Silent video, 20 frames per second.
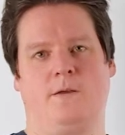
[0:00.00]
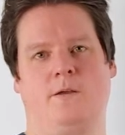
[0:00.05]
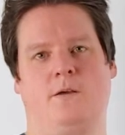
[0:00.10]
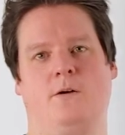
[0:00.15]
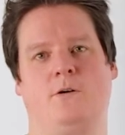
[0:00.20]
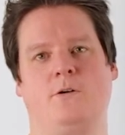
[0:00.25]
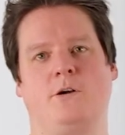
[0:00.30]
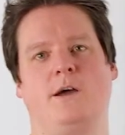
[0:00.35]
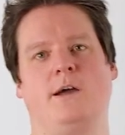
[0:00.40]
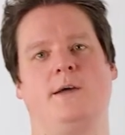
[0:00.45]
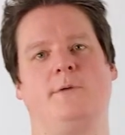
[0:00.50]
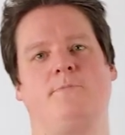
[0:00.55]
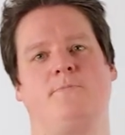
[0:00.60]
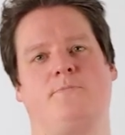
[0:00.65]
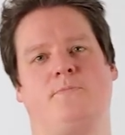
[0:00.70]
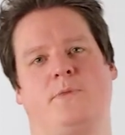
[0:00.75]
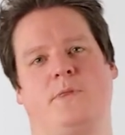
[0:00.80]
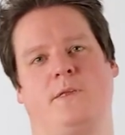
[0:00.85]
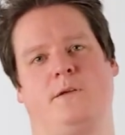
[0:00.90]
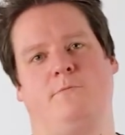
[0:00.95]
Okay,
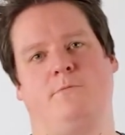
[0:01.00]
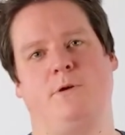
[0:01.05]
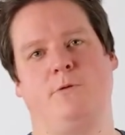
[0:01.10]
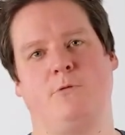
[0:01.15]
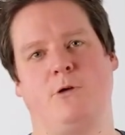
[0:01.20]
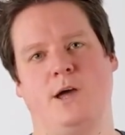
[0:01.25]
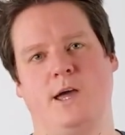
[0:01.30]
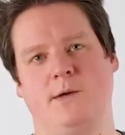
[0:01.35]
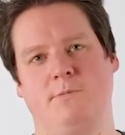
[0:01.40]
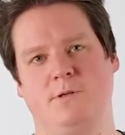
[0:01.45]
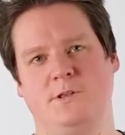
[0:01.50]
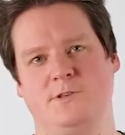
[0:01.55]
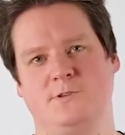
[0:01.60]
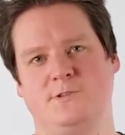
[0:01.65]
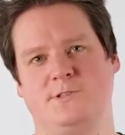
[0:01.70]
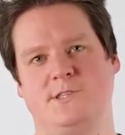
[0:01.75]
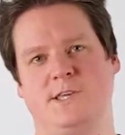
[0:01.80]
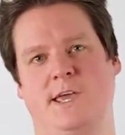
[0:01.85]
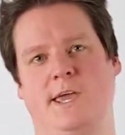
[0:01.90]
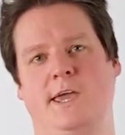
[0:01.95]
we were able to
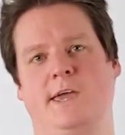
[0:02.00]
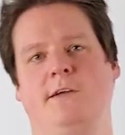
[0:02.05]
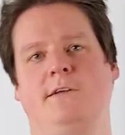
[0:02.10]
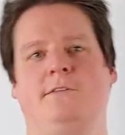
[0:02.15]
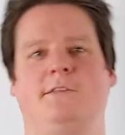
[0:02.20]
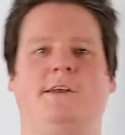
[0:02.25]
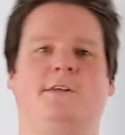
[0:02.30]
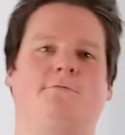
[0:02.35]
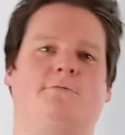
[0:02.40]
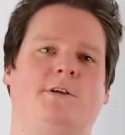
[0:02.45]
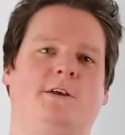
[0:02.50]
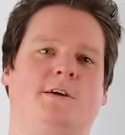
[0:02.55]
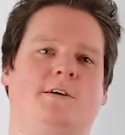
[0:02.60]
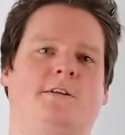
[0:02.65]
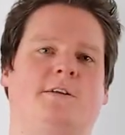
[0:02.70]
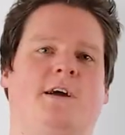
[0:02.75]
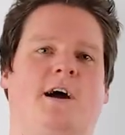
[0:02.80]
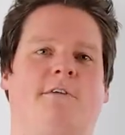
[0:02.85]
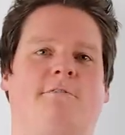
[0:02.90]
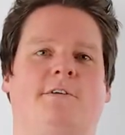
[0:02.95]
see that we
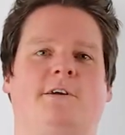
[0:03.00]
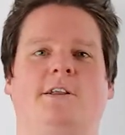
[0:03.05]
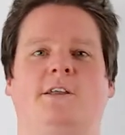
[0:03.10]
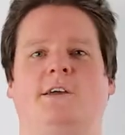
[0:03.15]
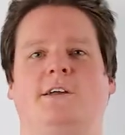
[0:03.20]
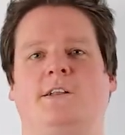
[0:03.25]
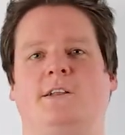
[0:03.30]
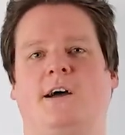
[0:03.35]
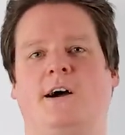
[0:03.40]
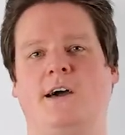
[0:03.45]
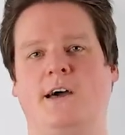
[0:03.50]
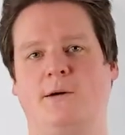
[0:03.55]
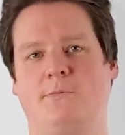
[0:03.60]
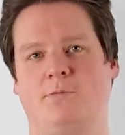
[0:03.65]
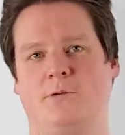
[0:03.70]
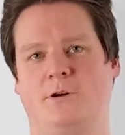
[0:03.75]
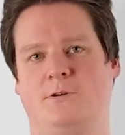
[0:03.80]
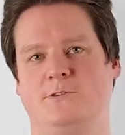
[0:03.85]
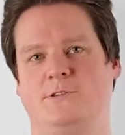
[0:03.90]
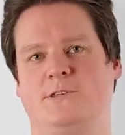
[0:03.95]
can cover the entire
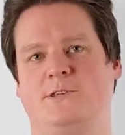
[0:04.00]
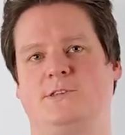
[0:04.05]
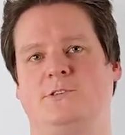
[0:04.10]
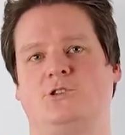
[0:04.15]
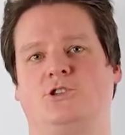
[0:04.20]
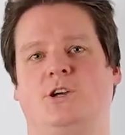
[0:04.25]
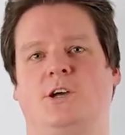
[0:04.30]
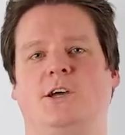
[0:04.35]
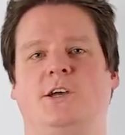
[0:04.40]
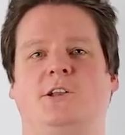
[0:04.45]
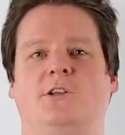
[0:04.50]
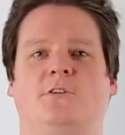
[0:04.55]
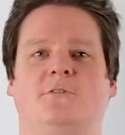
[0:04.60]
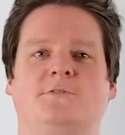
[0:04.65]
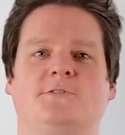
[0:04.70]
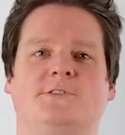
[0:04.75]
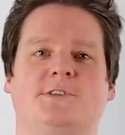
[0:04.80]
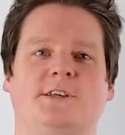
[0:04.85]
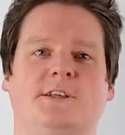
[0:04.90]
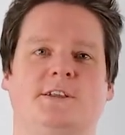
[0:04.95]
process chain
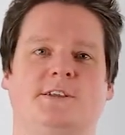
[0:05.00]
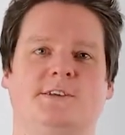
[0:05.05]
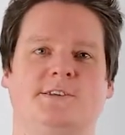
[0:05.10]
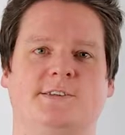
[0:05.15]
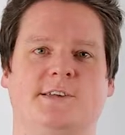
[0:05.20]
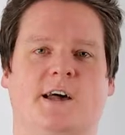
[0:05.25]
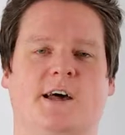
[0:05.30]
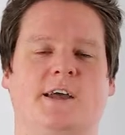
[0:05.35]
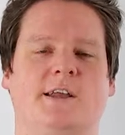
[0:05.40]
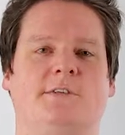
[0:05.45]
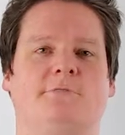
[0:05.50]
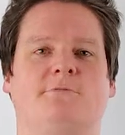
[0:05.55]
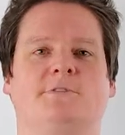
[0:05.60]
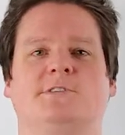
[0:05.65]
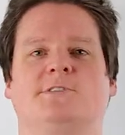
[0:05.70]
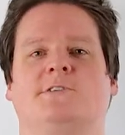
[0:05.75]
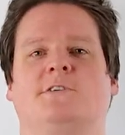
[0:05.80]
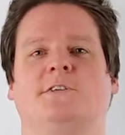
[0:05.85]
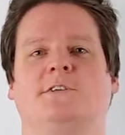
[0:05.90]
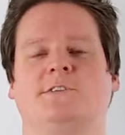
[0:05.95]
of steel design with
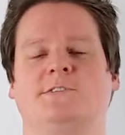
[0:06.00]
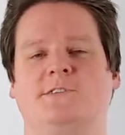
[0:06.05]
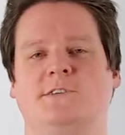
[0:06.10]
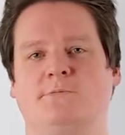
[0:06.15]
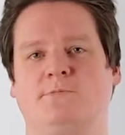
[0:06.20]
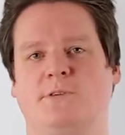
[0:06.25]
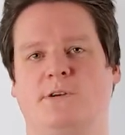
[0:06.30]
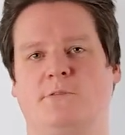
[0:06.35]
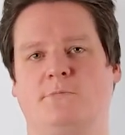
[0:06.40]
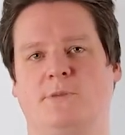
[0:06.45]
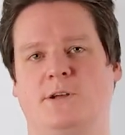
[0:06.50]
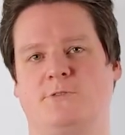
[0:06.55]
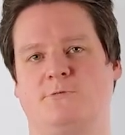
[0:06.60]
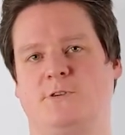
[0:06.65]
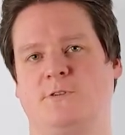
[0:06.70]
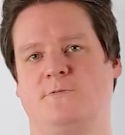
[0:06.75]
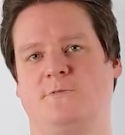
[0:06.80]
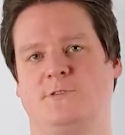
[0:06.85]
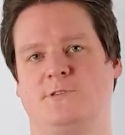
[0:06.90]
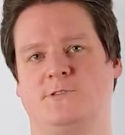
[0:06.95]
Solid Steel
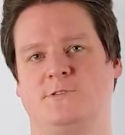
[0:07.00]
Parametric for